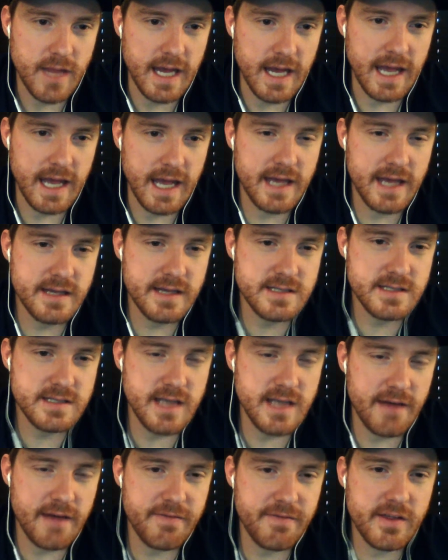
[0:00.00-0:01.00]
And
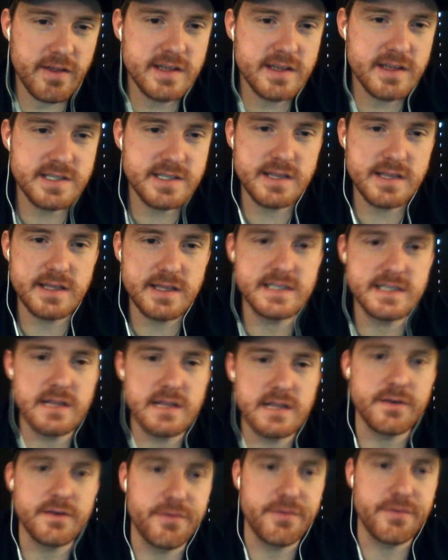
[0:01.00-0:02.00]
I feel that's a
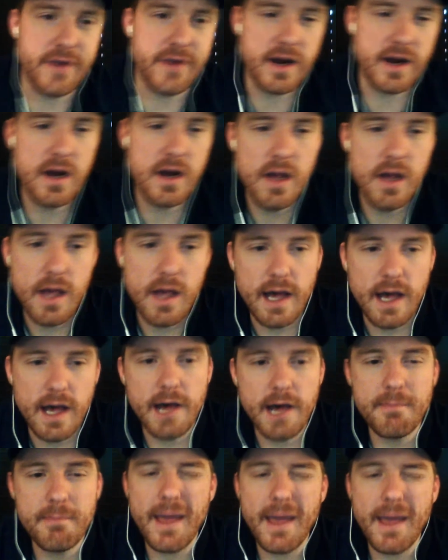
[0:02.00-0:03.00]
little fair.
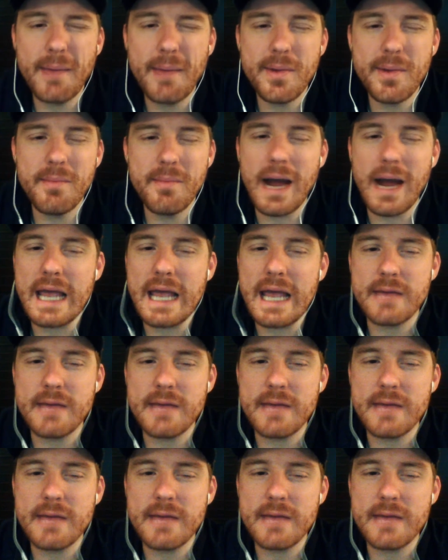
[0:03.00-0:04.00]
Maybe
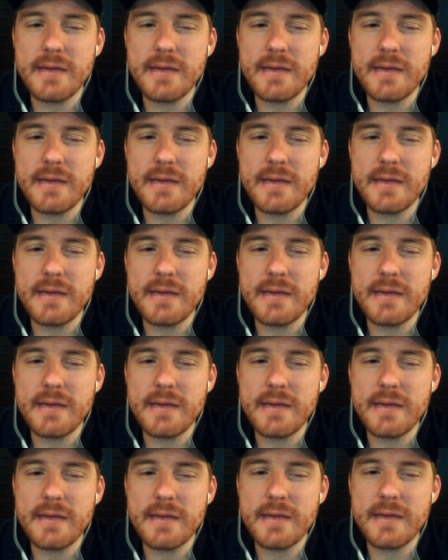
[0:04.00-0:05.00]
Miami and
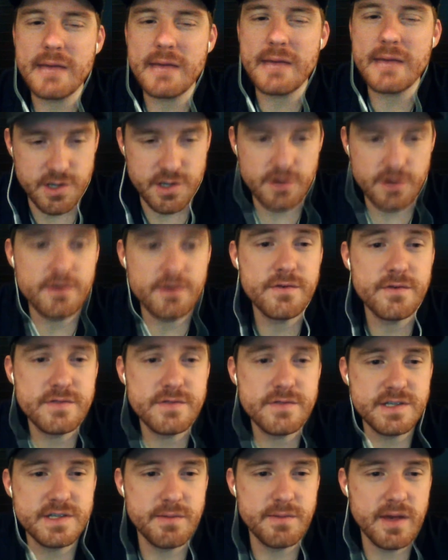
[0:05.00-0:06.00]
Wisconsin
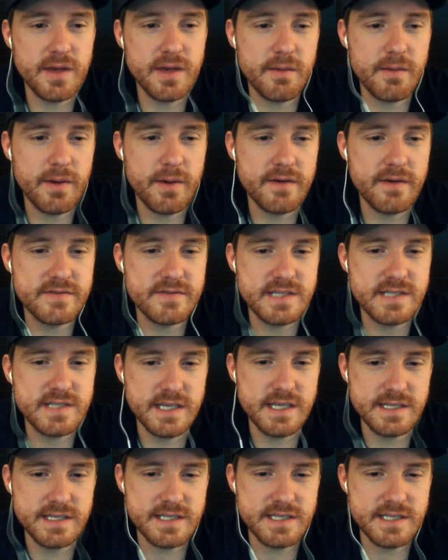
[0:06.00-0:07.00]
deserve to be above
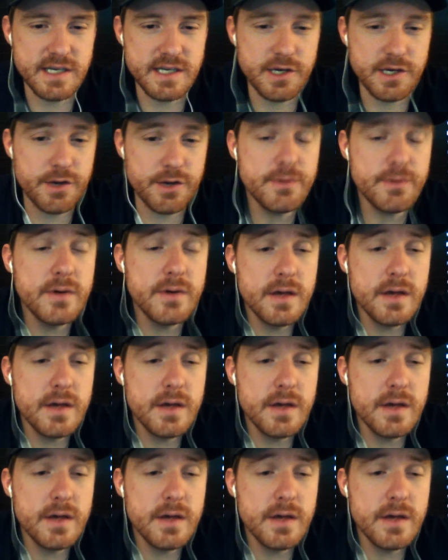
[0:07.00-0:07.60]
TCU.